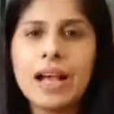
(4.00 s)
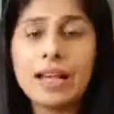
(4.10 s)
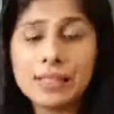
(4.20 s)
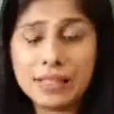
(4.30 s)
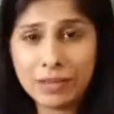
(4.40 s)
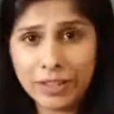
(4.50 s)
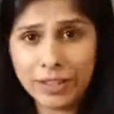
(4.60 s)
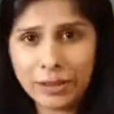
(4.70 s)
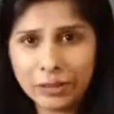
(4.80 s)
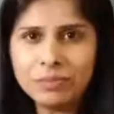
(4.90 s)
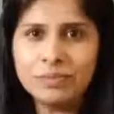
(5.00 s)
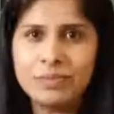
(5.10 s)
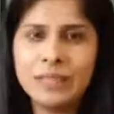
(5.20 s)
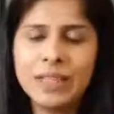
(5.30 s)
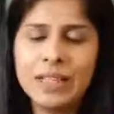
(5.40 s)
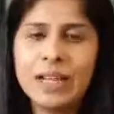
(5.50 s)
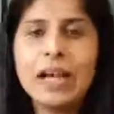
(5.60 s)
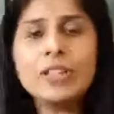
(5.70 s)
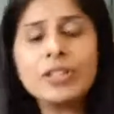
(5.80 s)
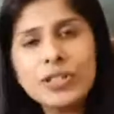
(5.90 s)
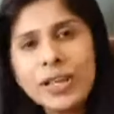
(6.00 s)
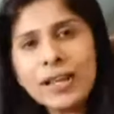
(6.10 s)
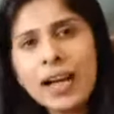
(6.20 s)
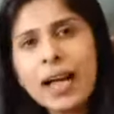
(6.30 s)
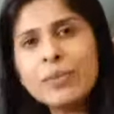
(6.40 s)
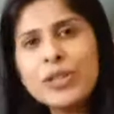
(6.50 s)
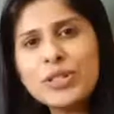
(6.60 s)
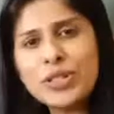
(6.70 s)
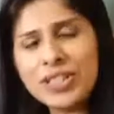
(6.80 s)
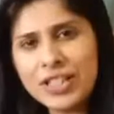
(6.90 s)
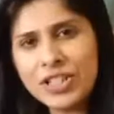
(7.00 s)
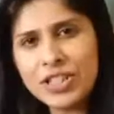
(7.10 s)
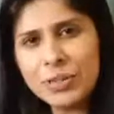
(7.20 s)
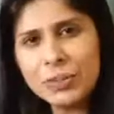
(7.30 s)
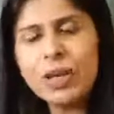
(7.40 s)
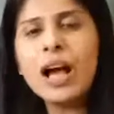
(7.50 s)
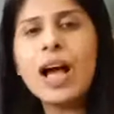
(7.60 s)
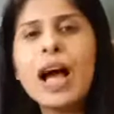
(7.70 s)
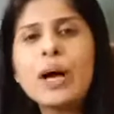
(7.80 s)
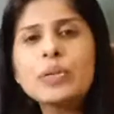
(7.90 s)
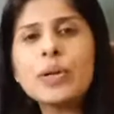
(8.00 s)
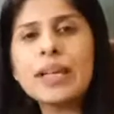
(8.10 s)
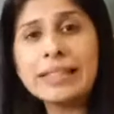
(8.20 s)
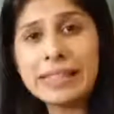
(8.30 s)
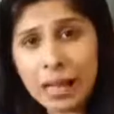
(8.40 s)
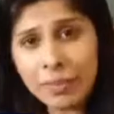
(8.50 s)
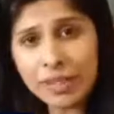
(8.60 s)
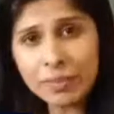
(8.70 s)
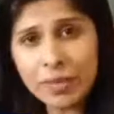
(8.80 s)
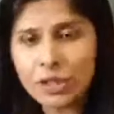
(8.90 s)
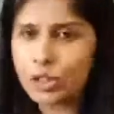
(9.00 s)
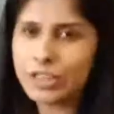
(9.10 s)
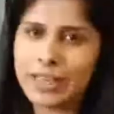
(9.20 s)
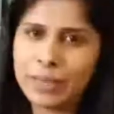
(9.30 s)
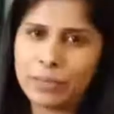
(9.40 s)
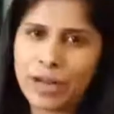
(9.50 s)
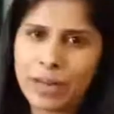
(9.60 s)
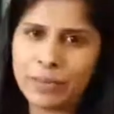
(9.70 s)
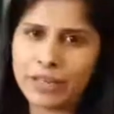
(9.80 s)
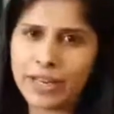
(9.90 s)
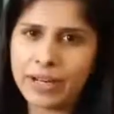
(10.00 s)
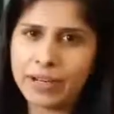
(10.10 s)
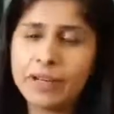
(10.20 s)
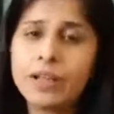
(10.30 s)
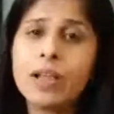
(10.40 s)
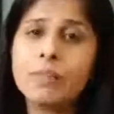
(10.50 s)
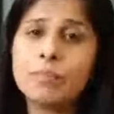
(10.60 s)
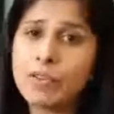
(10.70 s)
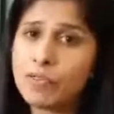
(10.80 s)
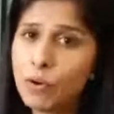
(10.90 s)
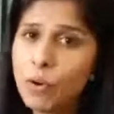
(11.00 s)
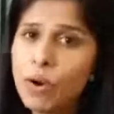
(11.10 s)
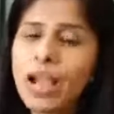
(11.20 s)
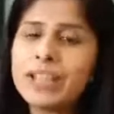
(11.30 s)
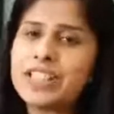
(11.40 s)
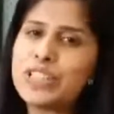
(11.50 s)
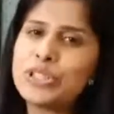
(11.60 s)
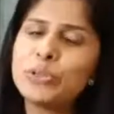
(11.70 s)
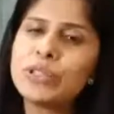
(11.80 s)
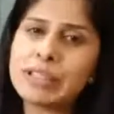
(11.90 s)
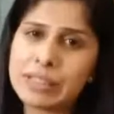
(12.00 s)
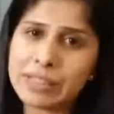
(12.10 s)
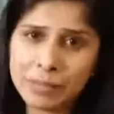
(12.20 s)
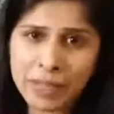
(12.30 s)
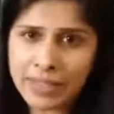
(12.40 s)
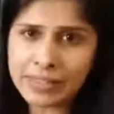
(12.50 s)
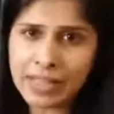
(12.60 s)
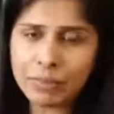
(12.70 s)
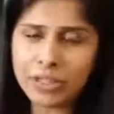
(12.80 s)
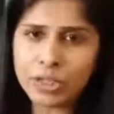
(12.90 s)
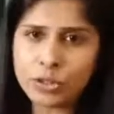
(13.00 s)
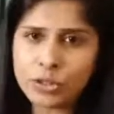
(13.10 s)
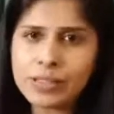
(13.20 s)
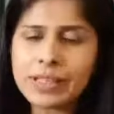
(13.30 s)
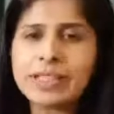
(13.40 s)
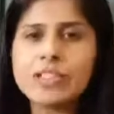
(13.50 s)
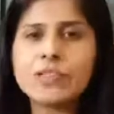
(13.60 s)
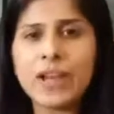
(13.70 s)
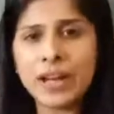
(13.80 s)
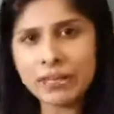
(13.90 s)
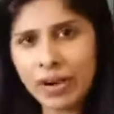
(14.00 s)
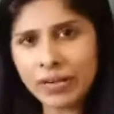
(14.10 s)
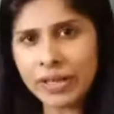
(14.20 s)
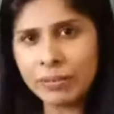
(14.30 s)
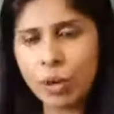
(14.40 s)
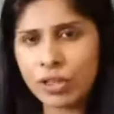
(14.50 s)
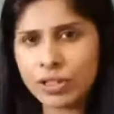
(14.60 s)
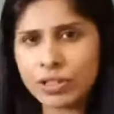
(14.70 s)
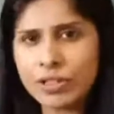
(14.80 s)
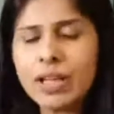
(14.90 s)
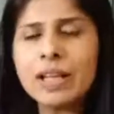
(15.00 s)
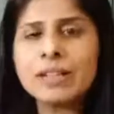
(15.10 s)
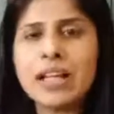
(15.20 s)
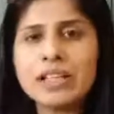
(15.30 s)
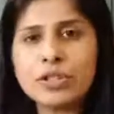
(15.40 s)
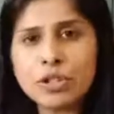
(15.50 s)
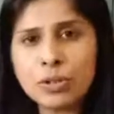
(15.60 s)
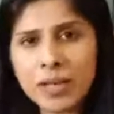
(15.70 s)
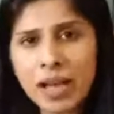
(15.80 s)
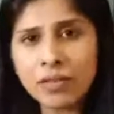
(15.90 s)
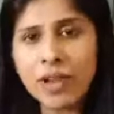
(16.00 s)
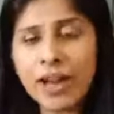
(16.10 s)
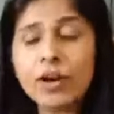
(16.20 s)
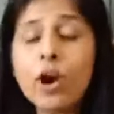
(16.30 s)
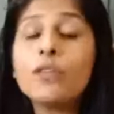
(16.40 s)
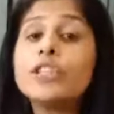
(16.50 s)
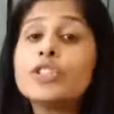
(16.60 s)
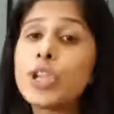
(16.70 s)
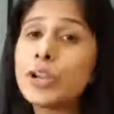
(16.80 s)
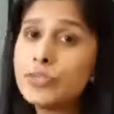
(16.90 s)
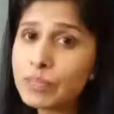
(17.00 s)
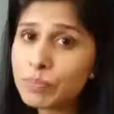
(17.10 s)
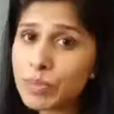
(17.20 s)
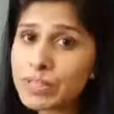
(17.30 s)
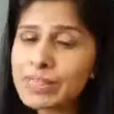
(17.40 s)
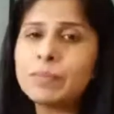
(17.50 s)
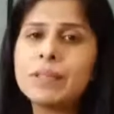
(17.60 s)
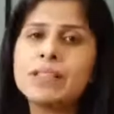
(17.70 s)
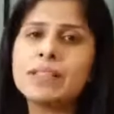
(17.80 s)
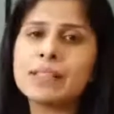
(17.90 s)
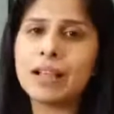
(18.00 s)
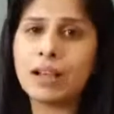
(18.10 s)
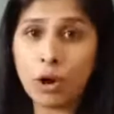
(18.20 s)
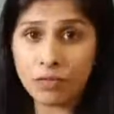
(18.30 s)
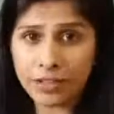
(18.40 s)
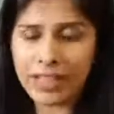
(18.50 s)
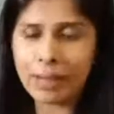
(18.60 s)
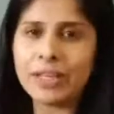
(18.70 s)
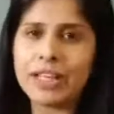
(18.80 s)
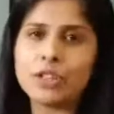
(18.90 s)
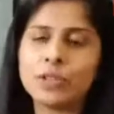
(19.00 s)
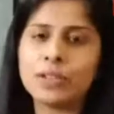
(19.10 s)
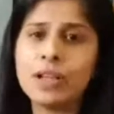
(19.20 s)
Assalamu alaikum. Today I am going to teach you how to examine a patient in primary care. Before I teach you the systemic examinations, it is very important that you should be aware of the general principles of examination.